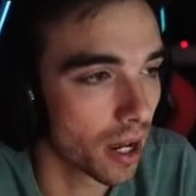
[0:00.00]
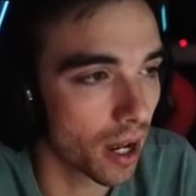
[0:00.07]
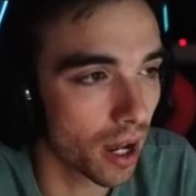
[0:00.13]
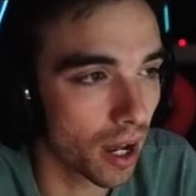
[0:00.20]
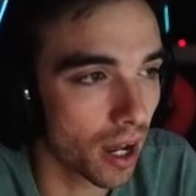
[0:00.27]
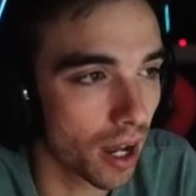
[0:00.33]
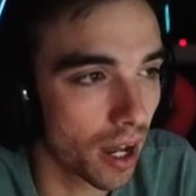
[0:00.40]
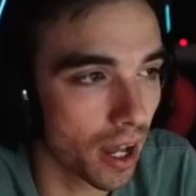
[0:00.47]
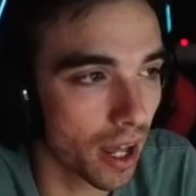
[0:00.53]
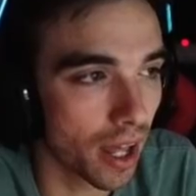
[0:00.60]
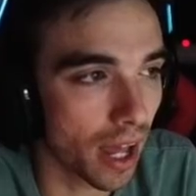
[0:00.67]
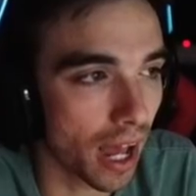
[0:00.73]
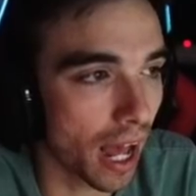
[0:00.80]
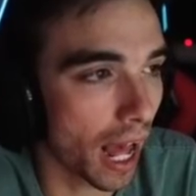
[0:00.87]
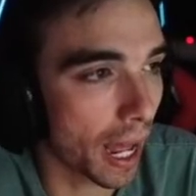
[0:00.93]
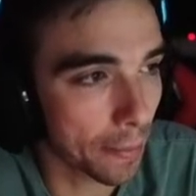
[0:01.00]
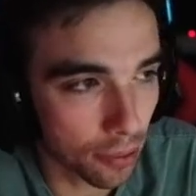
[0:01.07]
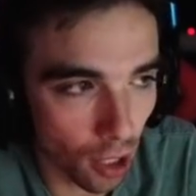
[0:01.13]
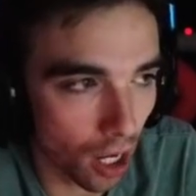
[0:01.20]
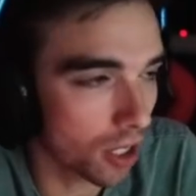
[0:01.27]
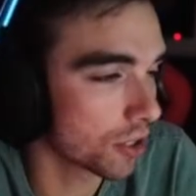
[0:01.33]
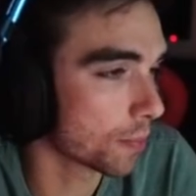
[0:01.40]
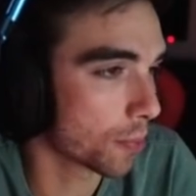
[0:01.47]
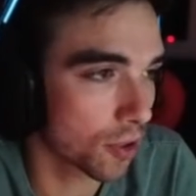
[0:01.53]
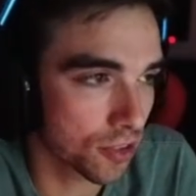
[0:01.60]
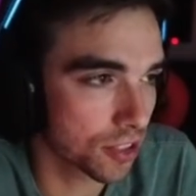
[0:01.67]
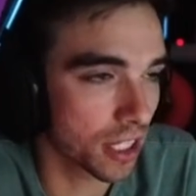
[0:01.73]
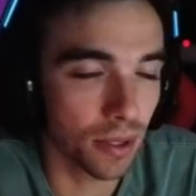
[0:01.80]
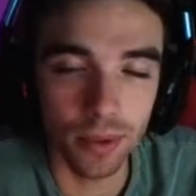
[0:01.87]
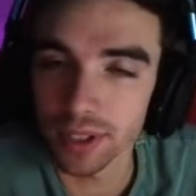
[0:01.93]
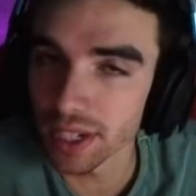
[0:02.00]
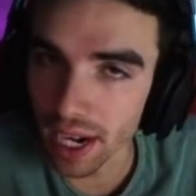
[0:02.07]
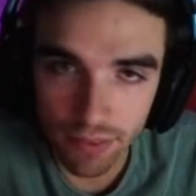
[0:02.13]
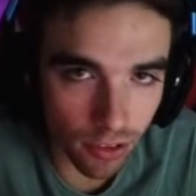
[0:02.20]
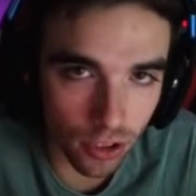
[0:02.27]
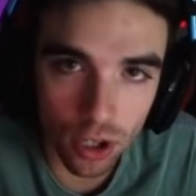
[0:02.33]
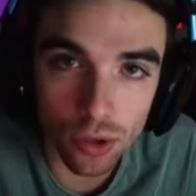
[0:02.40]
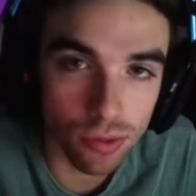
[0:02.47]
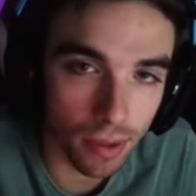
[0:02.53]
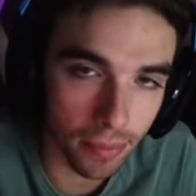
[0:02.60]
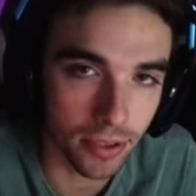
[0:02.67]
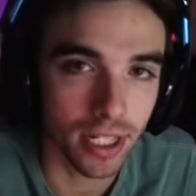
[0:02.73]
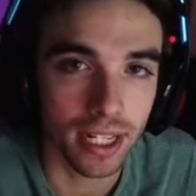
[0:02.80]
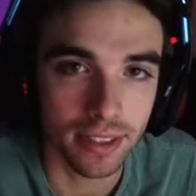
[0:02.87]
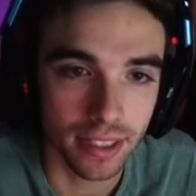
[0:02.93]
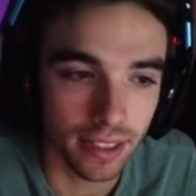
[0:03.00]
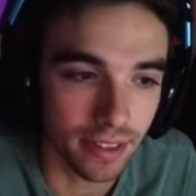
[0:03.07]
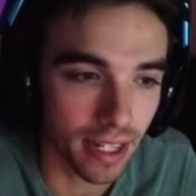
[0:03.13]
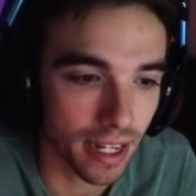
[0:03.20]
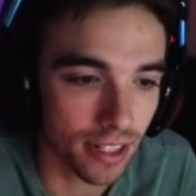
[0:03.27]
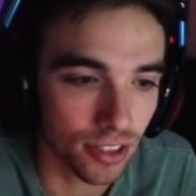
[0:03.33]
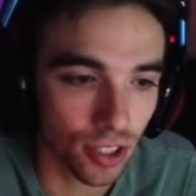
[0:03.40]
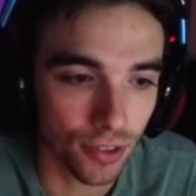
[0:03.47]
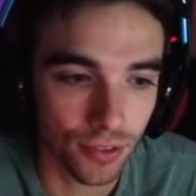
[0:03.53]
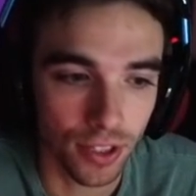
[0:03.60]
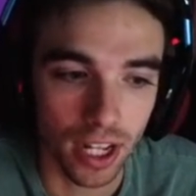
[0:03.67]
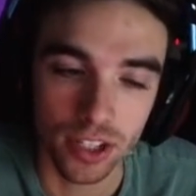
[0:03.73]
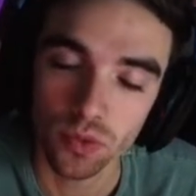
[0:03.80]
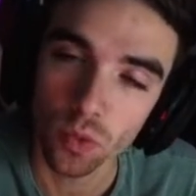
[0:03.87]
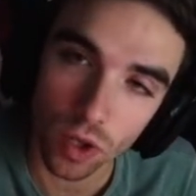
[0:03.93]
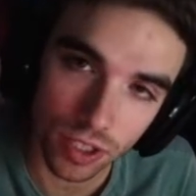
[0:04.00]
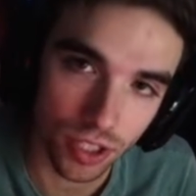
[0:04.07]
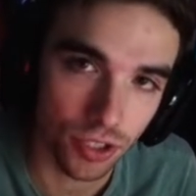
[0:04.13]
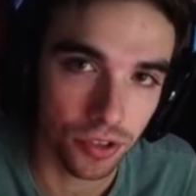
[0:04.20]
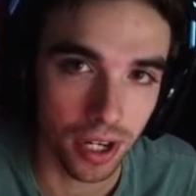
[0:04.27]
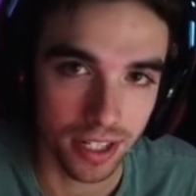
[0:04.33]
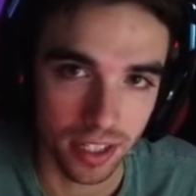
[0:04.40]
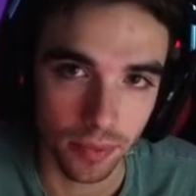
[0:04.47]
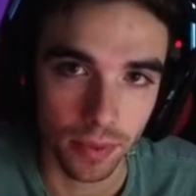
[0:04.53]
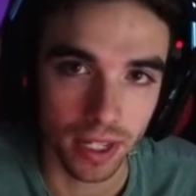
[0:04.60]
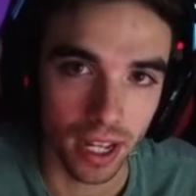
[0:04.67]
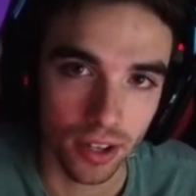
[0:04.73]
I personally would never go rim protecting take, so if you guys want to try something else,